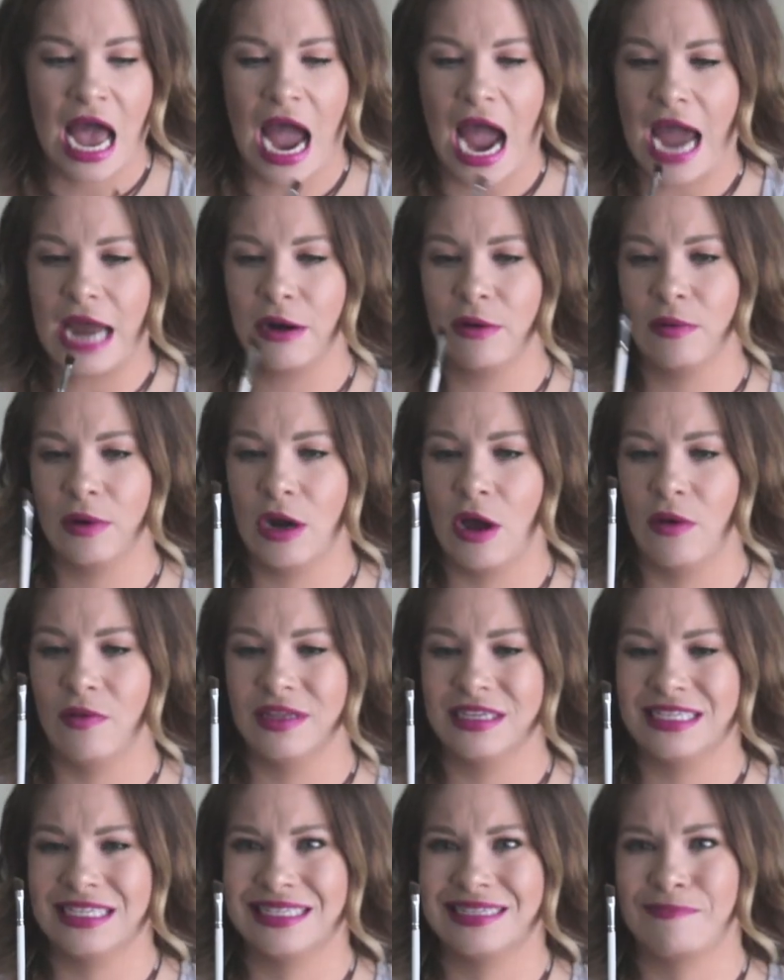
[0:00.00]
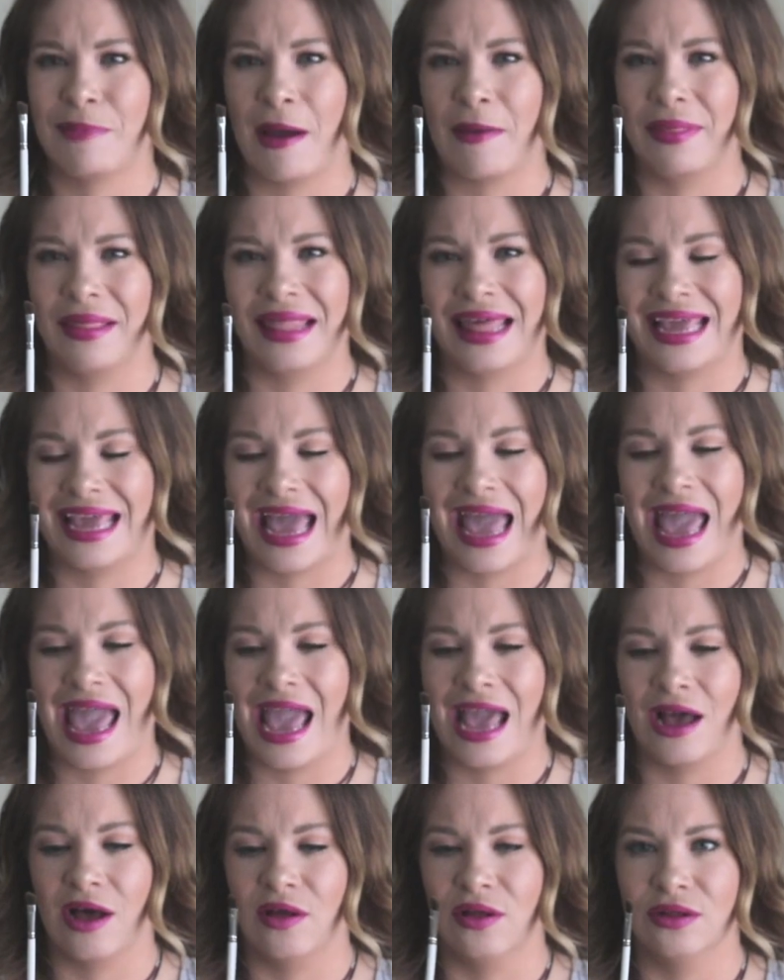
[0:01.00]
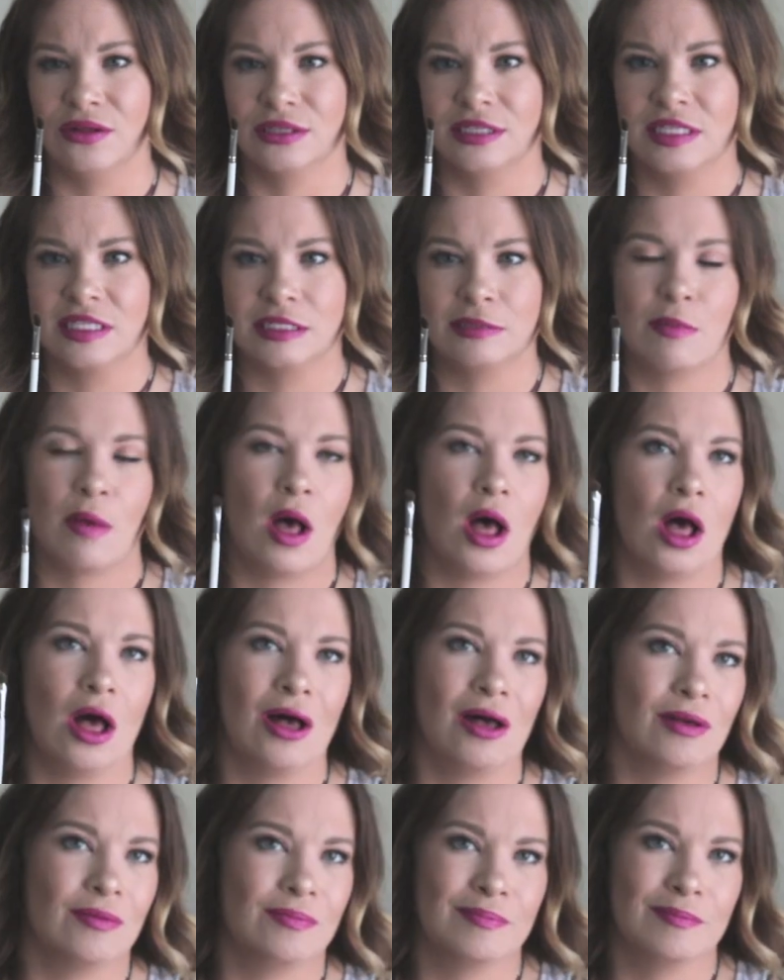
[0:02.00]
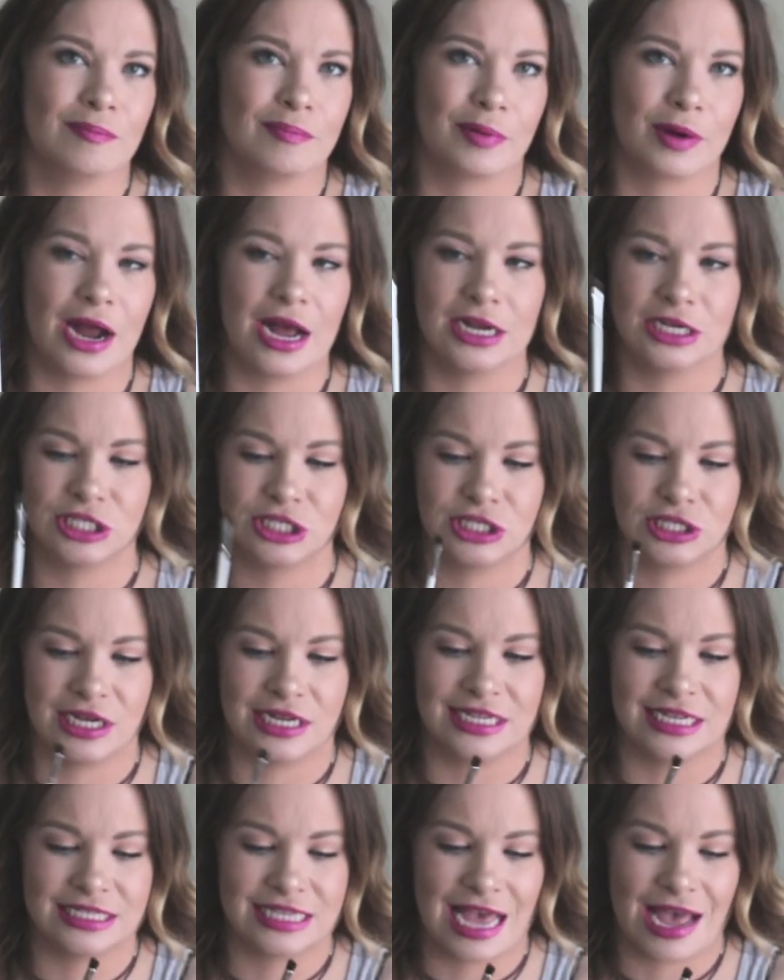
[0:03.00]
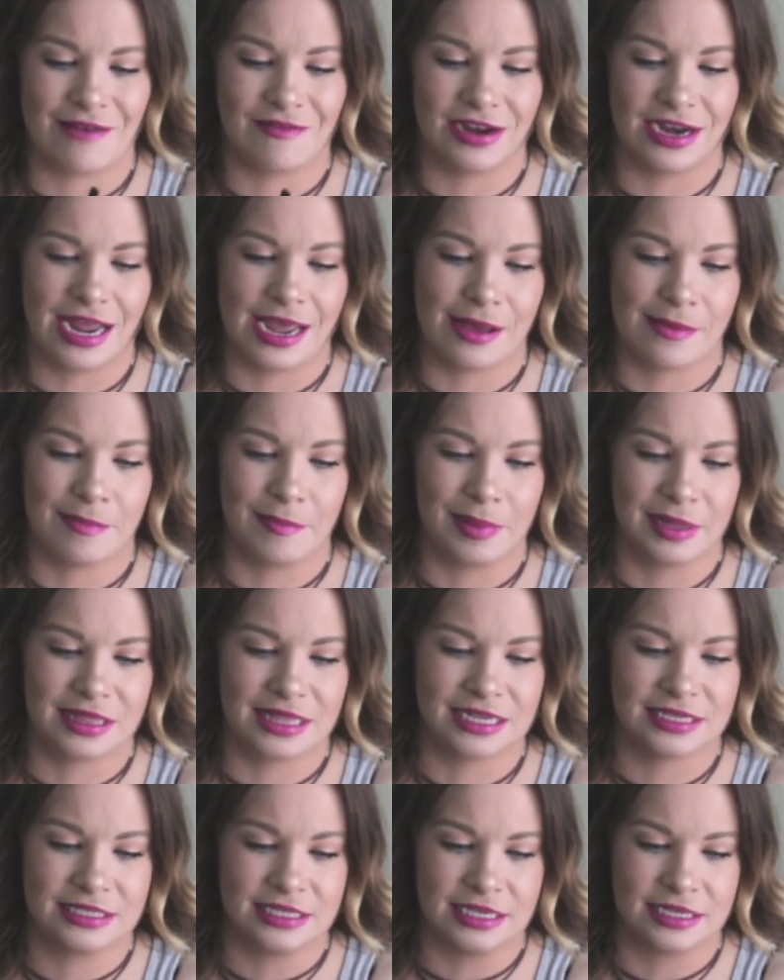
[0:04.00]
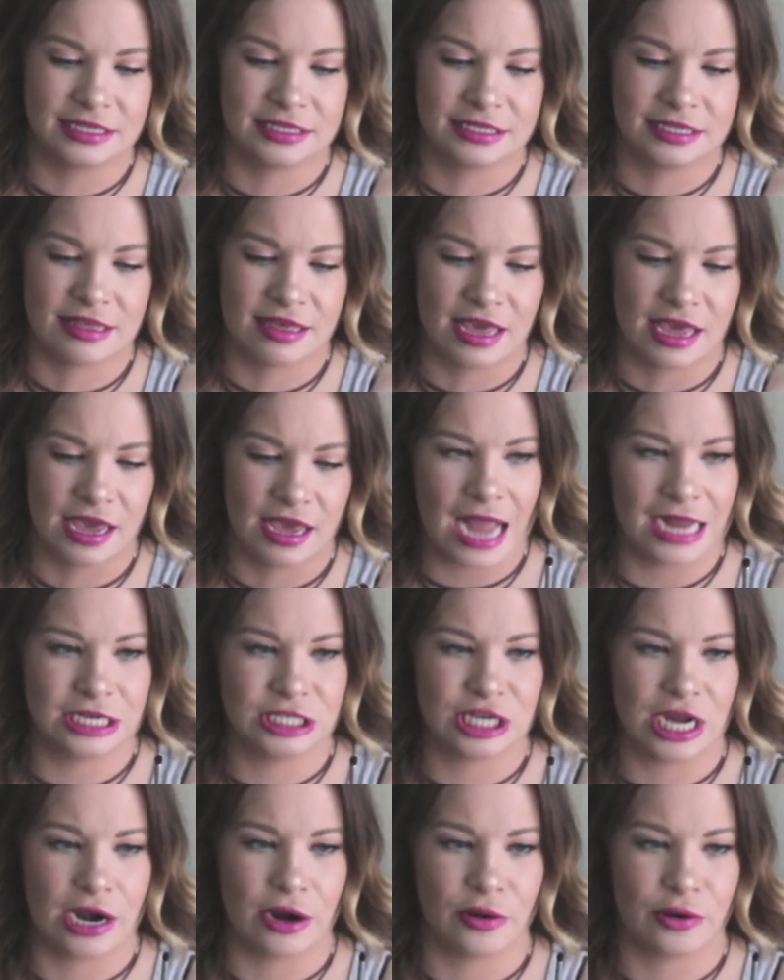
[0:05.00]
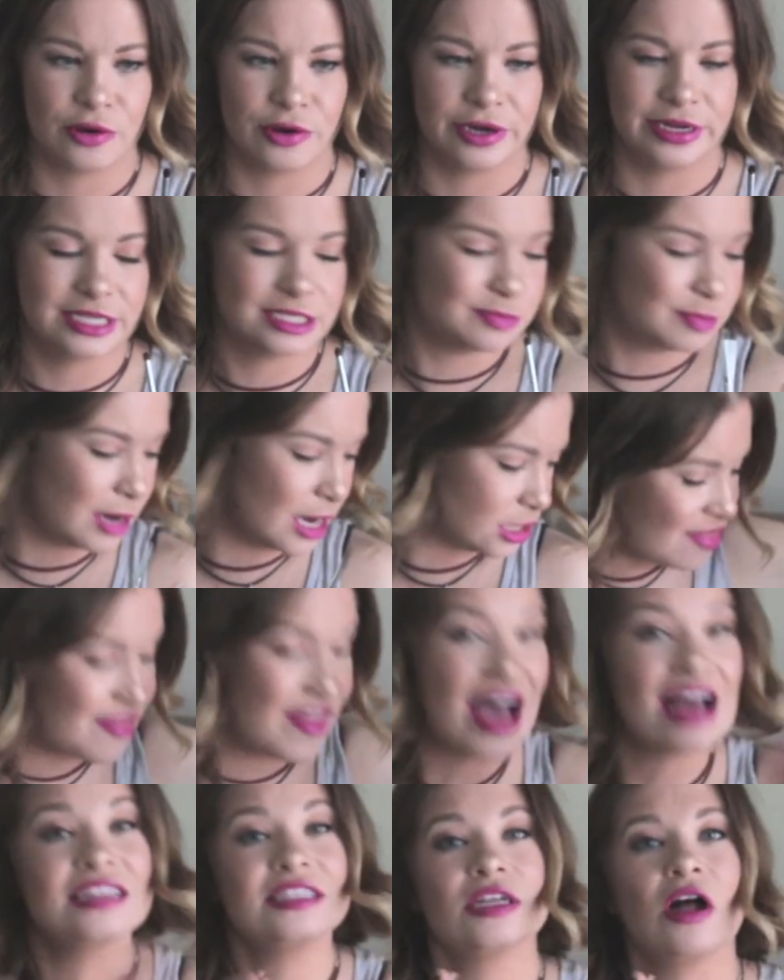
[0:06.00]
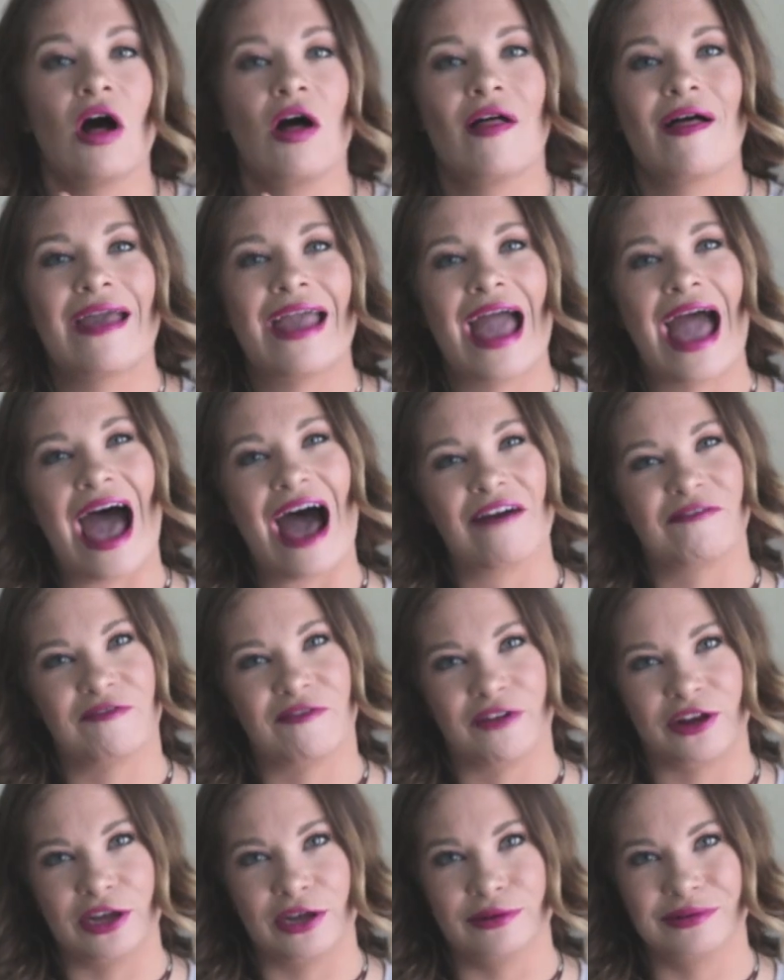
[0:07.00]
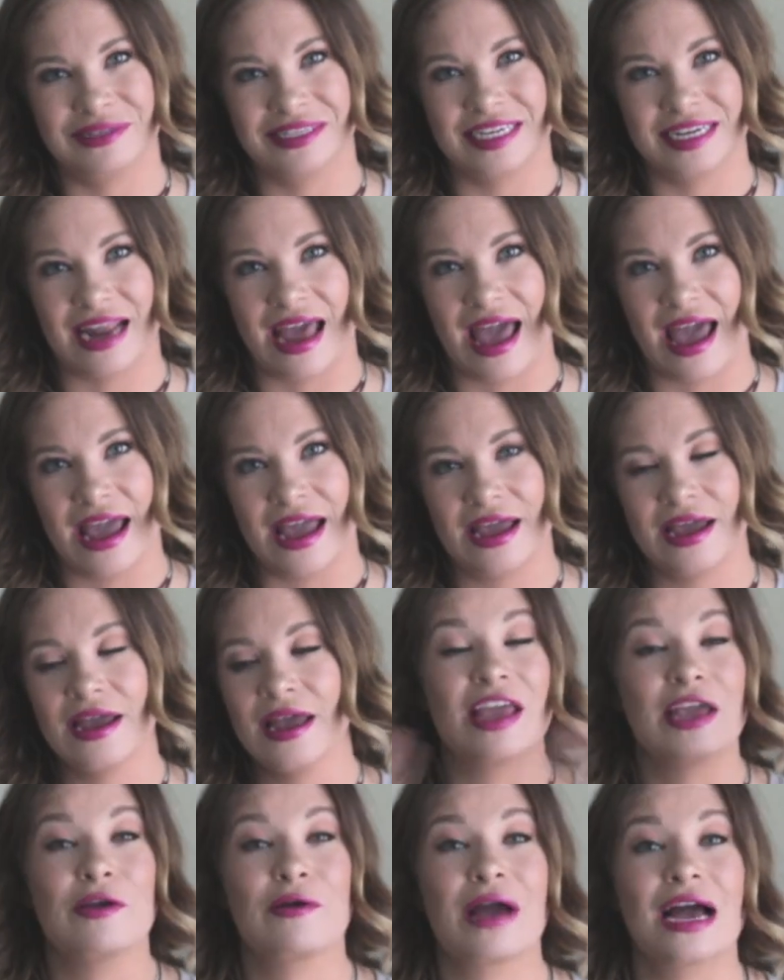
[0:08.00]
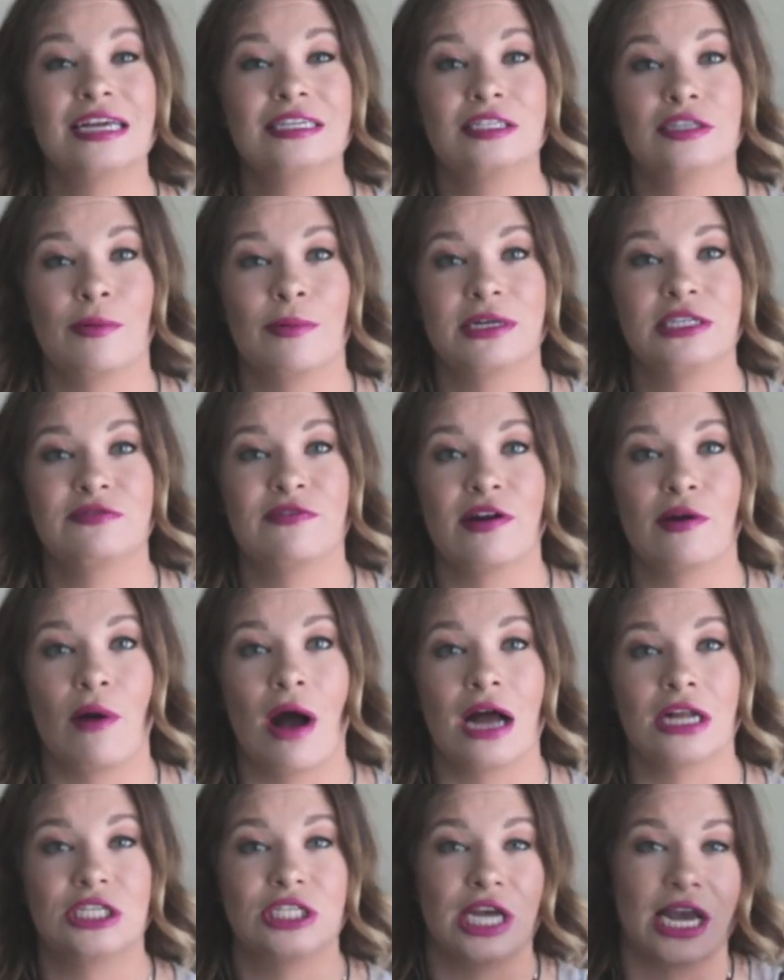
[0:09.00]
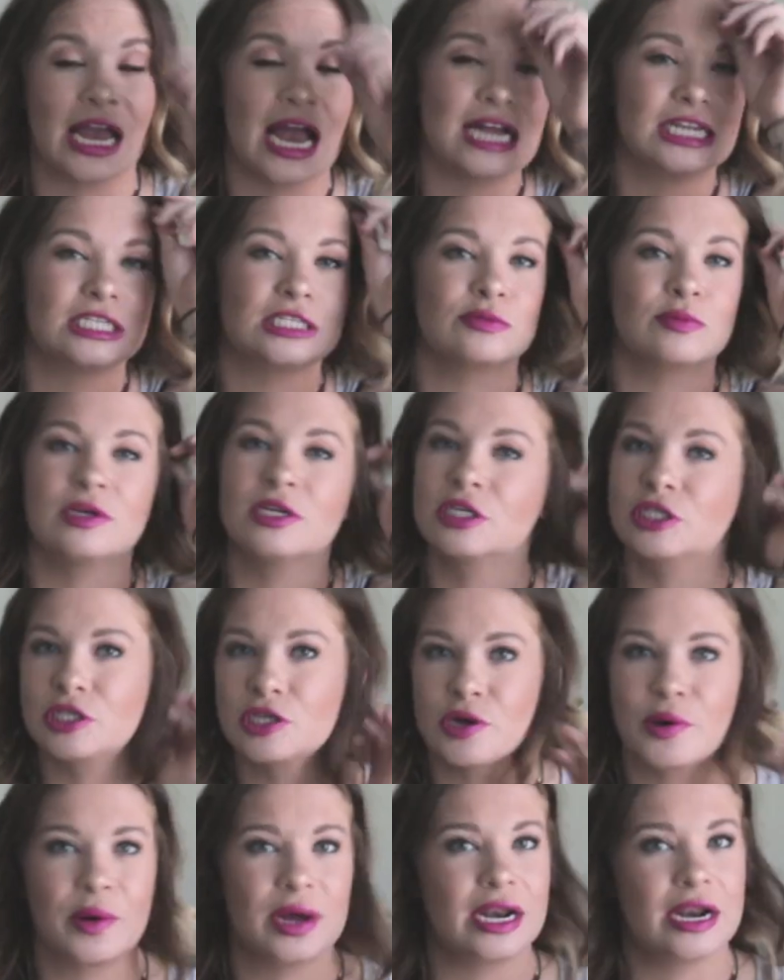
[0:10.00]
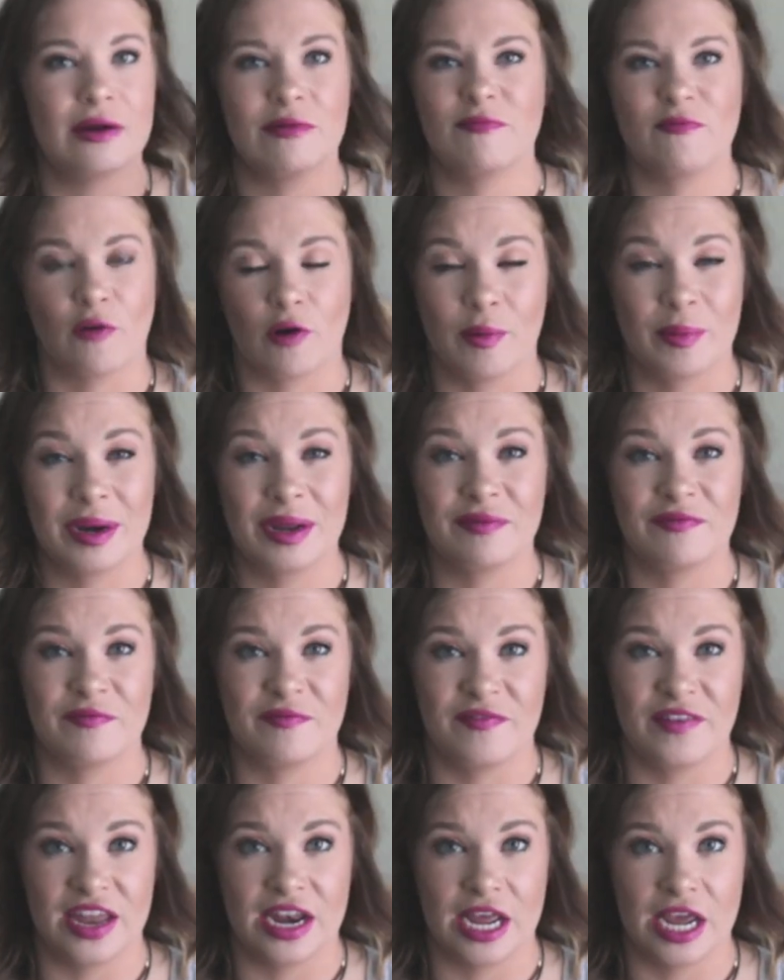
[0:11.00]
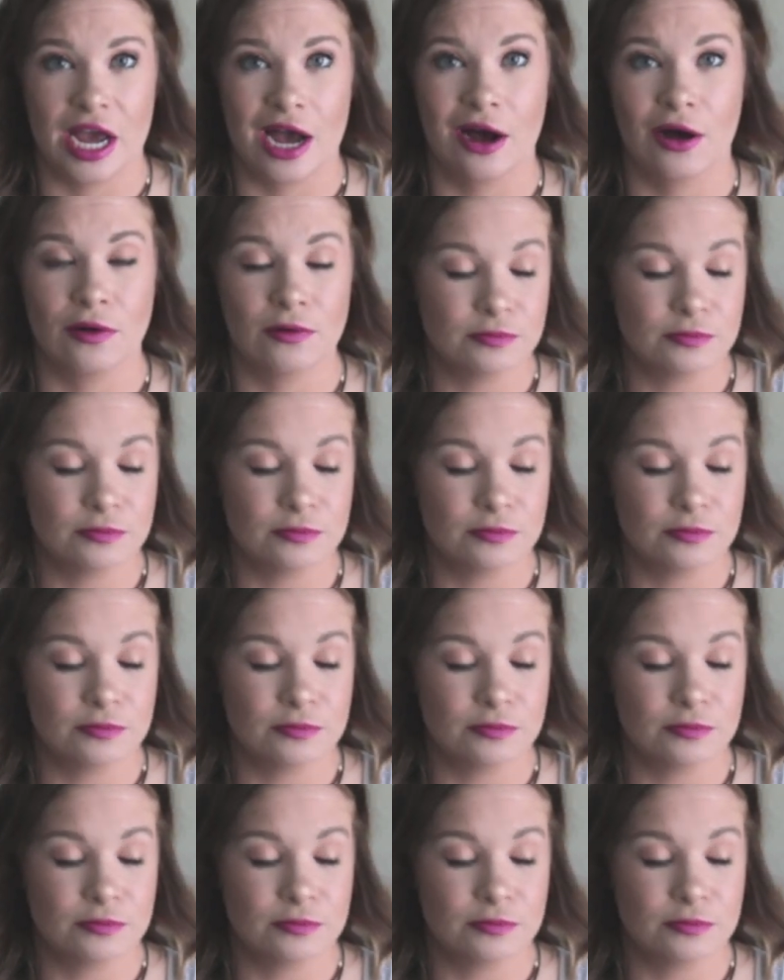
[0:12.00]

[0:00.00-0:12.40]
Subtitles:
I don't know, this is probably like an angled small brush. It doesn't have a name, but this is the eyeshadow crease brush. That's all I have for you today. Thank you guys so much for watching. I just wanted to do an informative video.